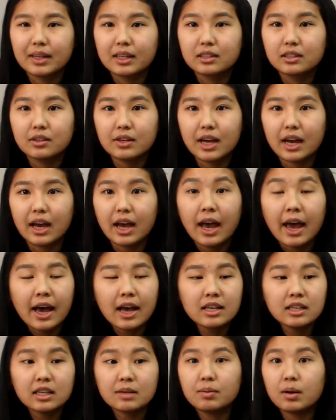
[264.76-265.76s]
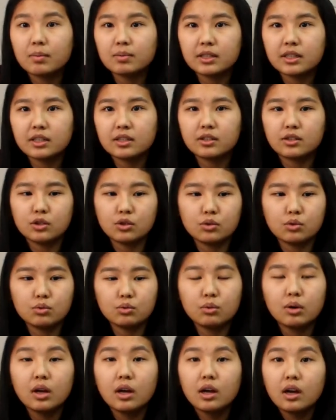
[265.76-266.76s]
so yeah, as a publicist,
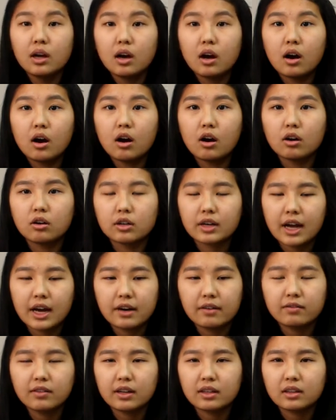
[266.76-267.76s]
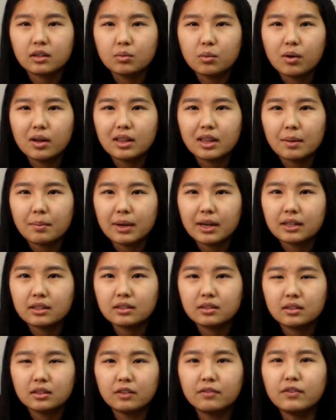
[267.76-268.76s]
you are kind of the one that makes
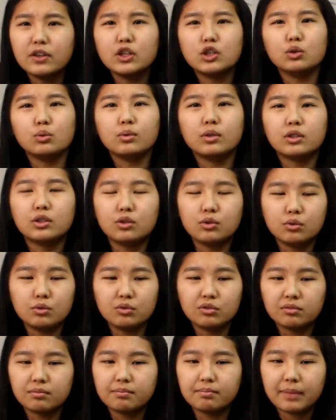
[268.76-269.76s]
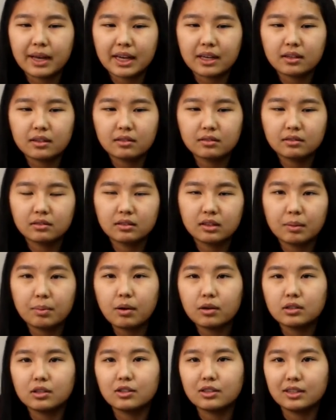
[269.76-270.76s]
the visuals. You make the
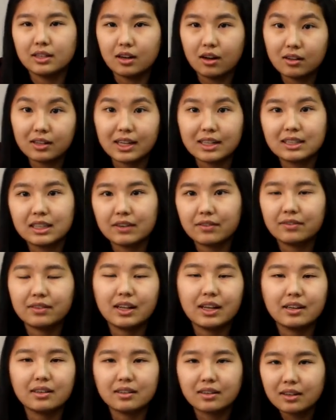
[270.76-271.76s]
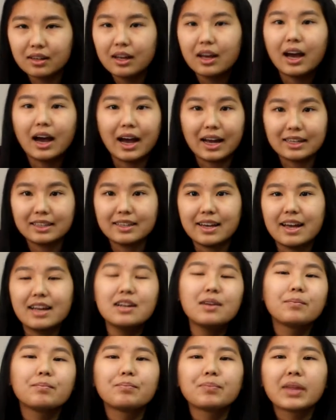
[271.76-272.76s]
posters and all that stuff, like I
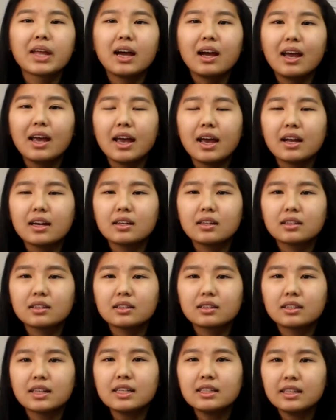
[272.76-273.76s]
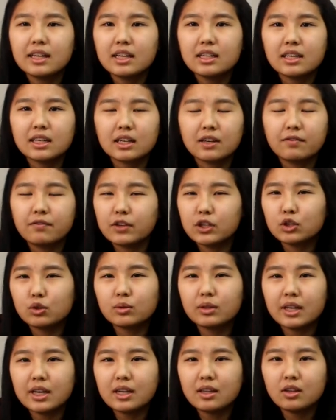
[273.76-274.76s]
said. And since it's a visual
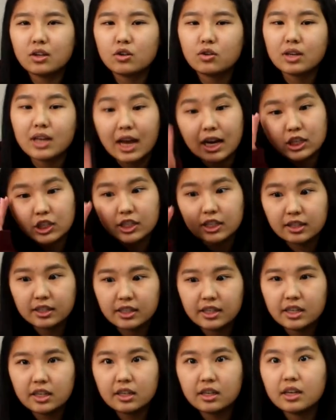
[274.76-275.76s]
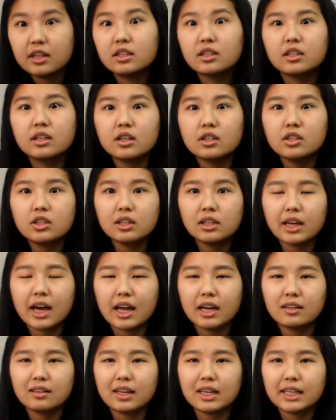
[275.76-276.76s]
thing that you can actually see, it's good to
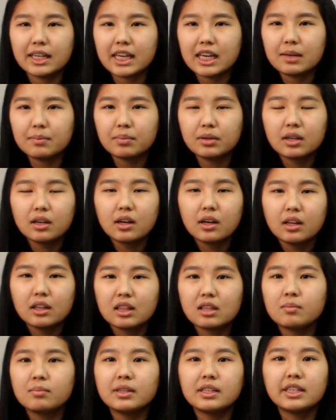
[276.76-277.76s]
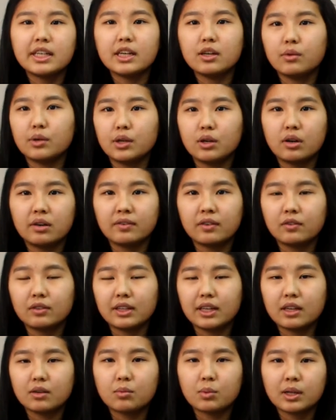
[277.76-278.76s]
kind of keep the material of
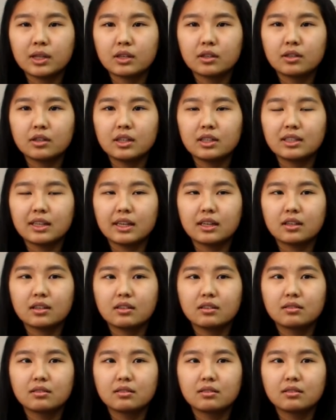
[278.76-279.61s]
everything, whether it's like